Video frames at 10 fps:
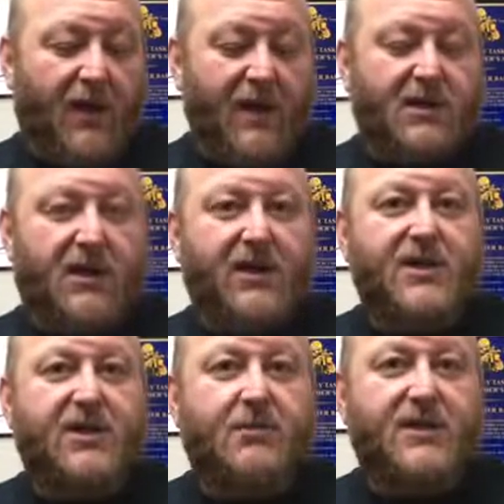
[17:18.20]
As long
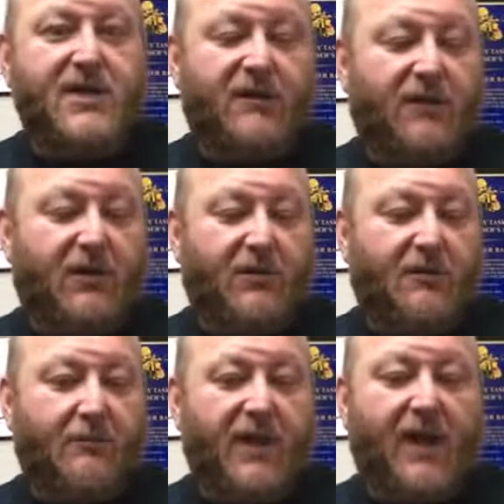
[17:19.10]
as the receiver,
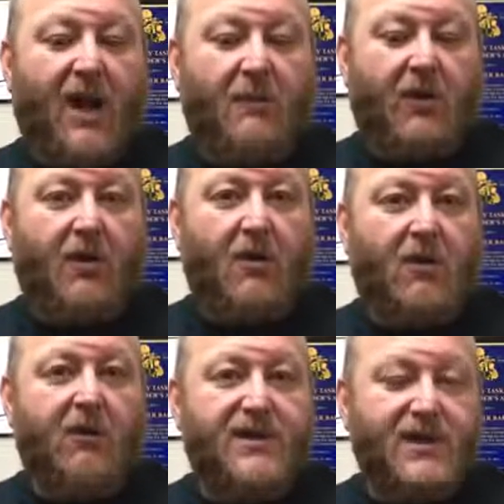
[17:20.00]
being an upper or
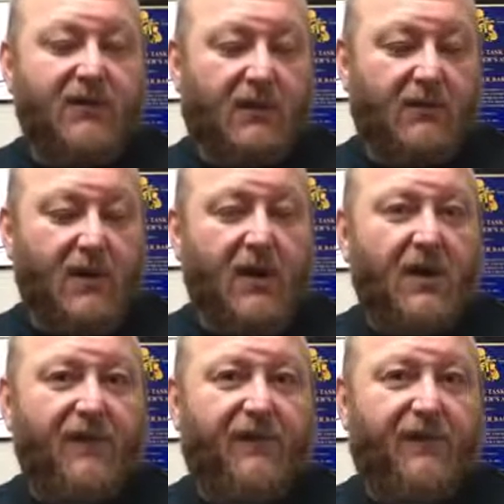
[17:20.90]
lower receiver,
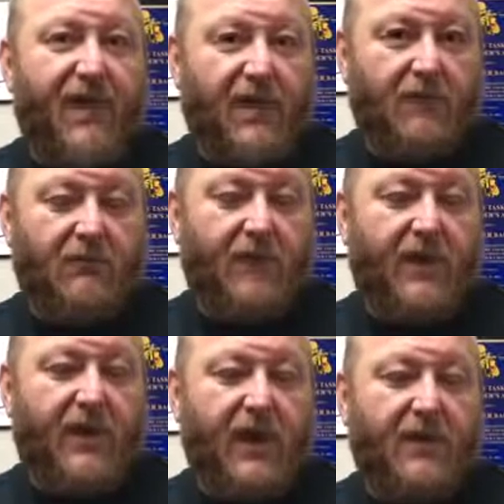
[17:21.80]
fit
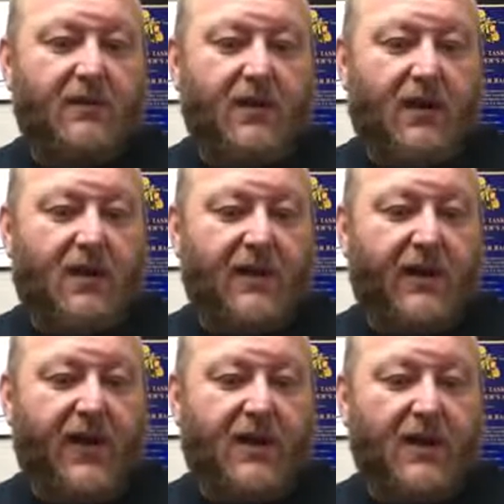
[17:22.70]
within
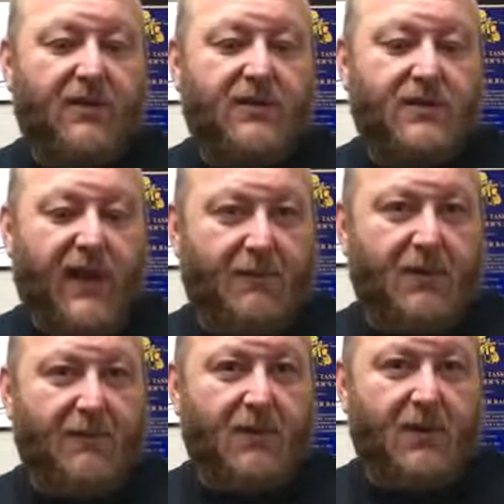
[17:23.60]
that color
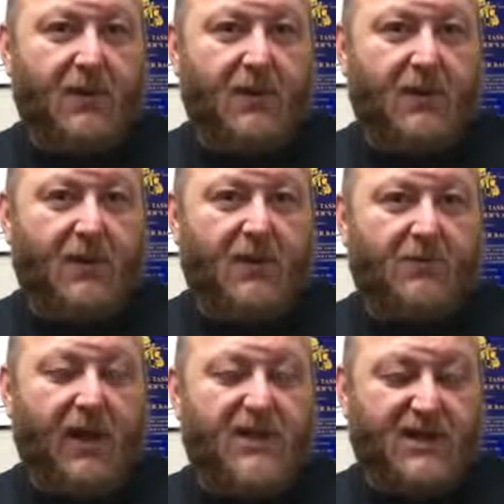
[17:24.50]
scheme,
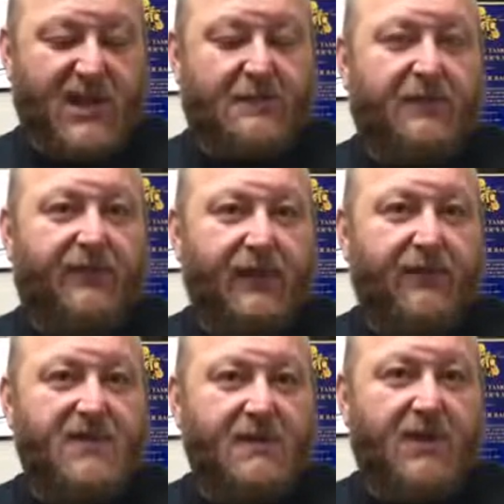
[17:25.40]
it's acceptable for
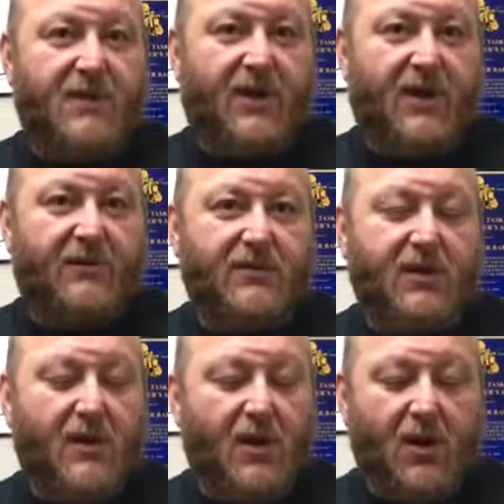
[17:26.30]
U.S. military
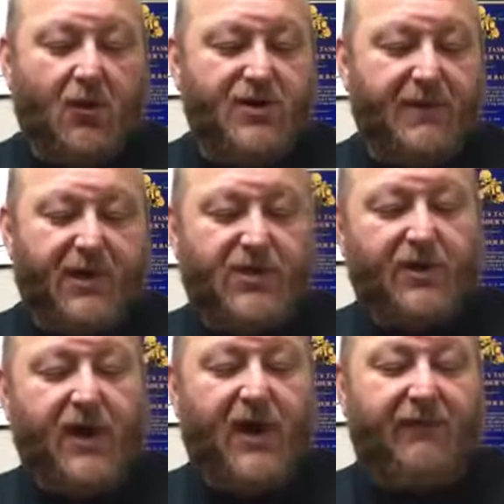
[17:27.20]
use, which means
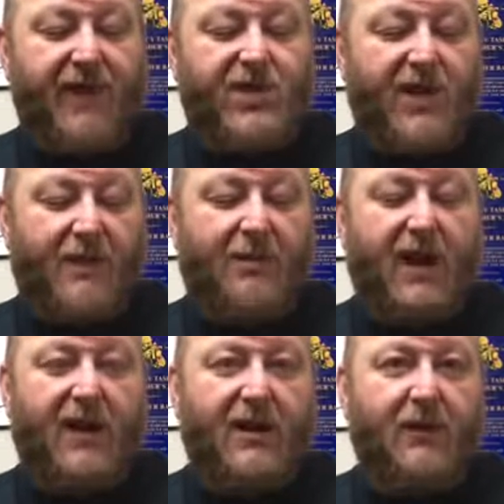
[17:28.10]
you could have a jet
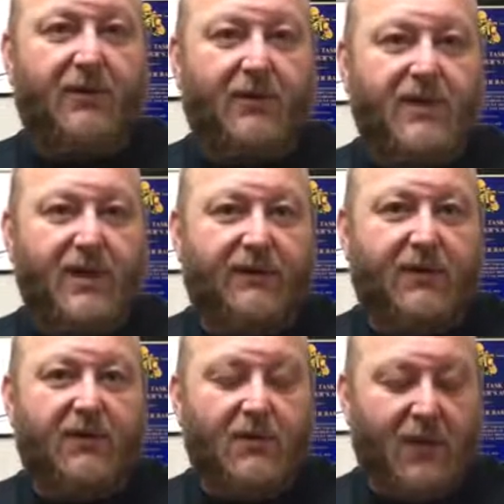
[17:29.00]
black upper
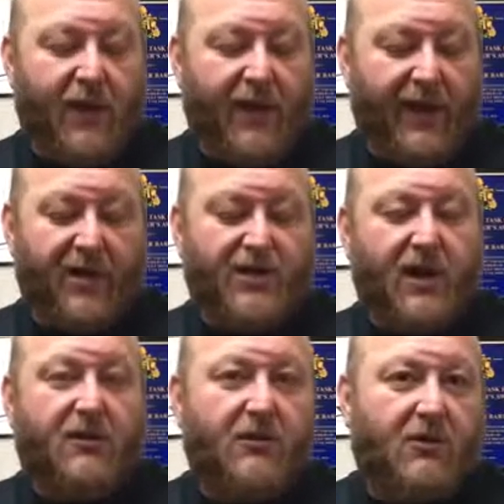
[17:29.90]
receiver and a
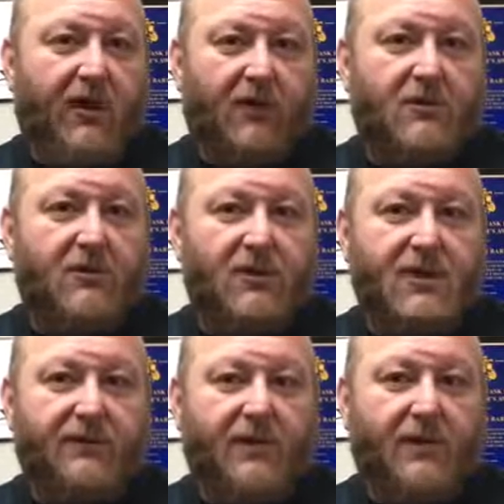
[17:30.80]
charcoal gray lower
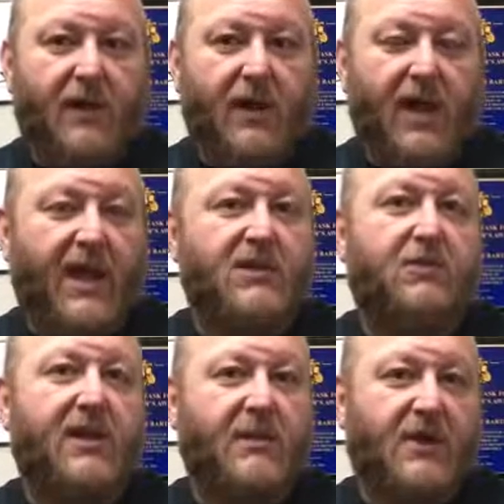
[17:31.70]
receiver is
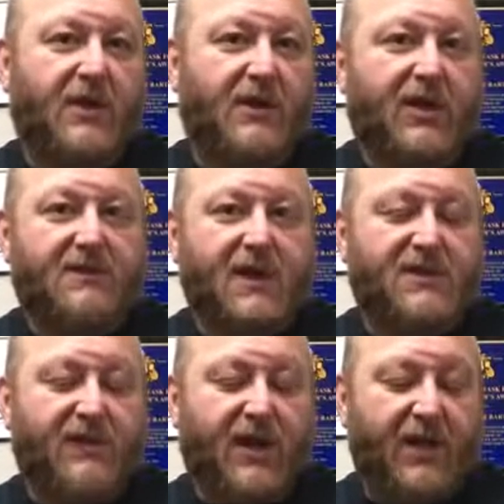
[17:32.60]
within the military
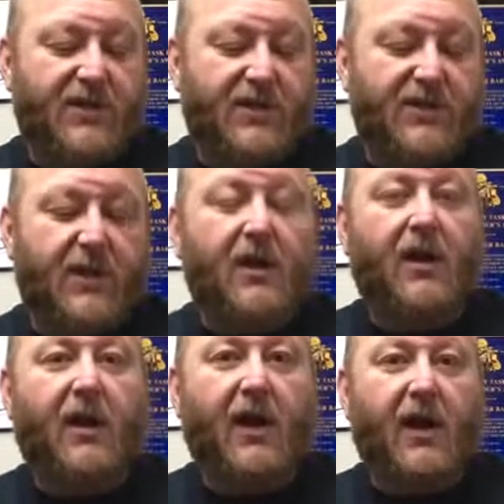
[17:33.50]
specifications,
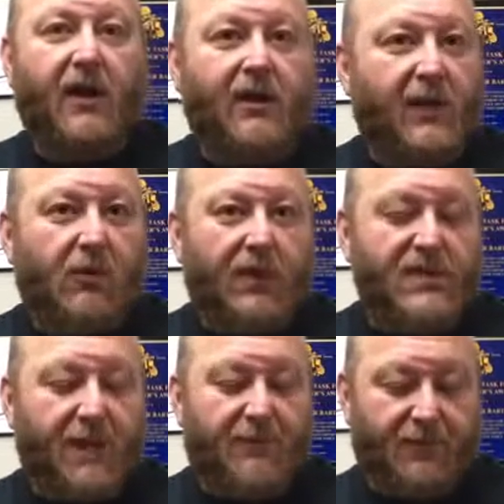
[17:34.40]
and they will
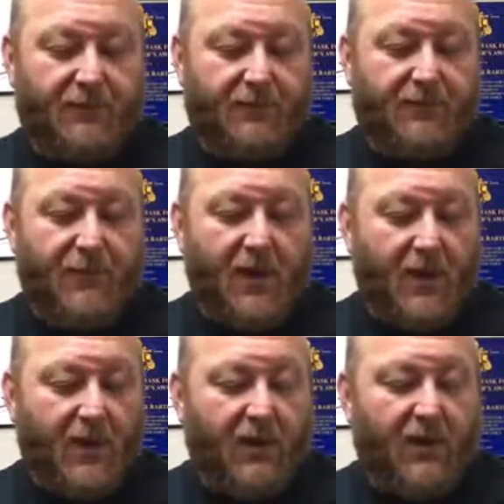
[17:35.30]
accept it.
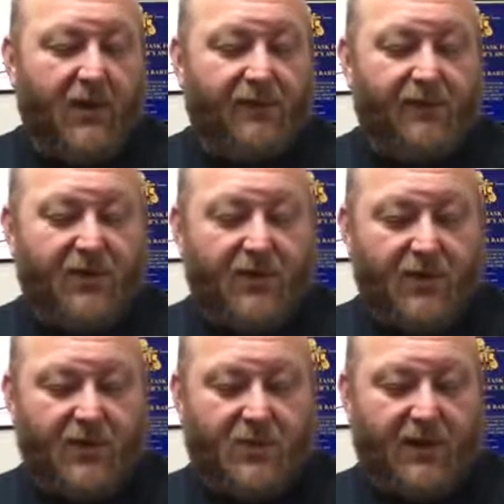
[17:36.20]
Now, for the
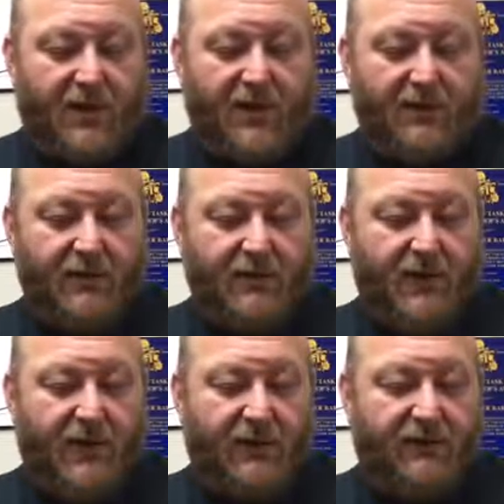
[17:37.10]
commercial market,
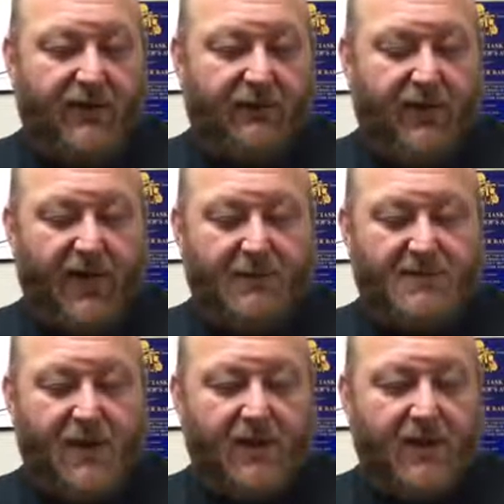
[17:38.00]
they figure if they're going to be
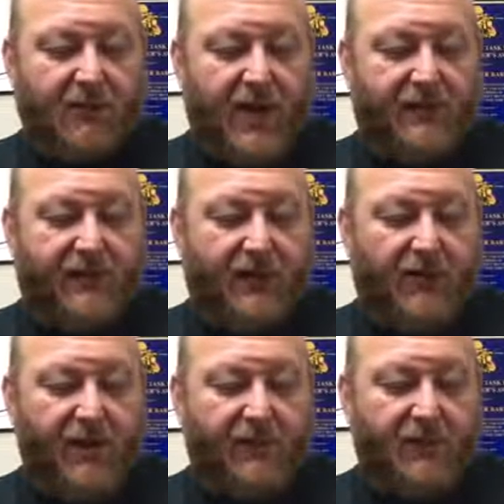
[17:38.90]
spending $1,000 for a
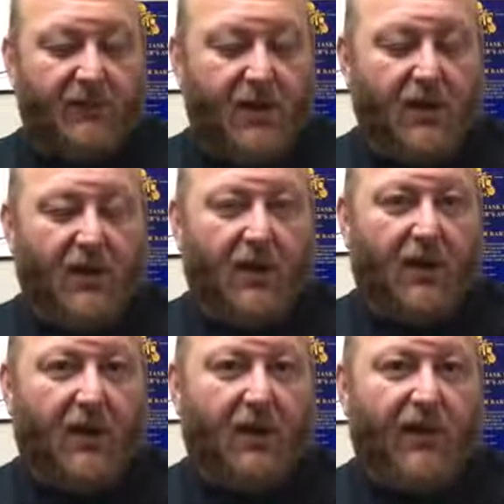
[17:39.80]
rifle,
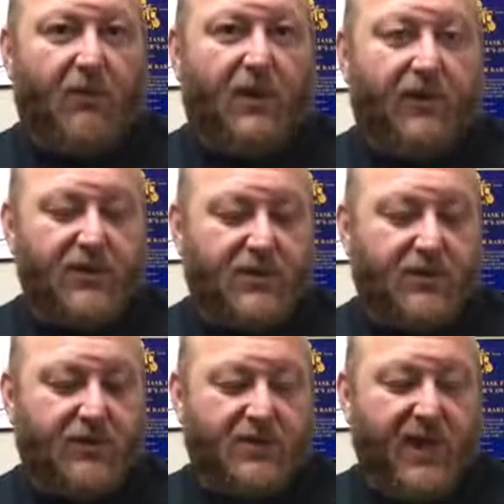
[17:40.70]
they want
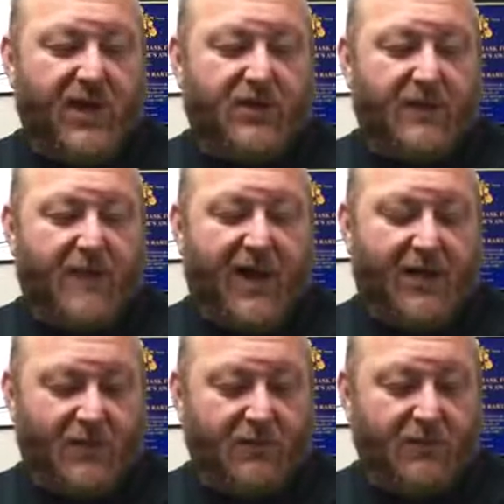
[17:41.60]
those to actually
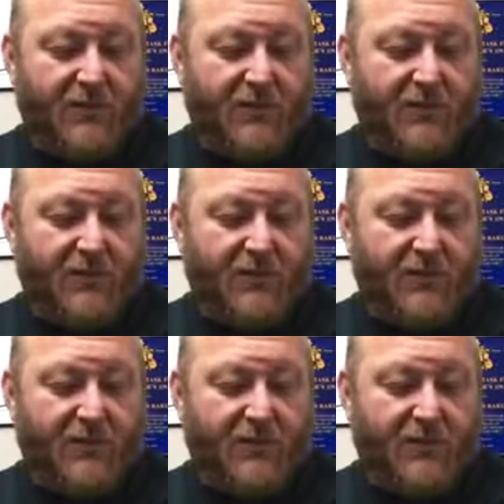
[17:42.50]
match.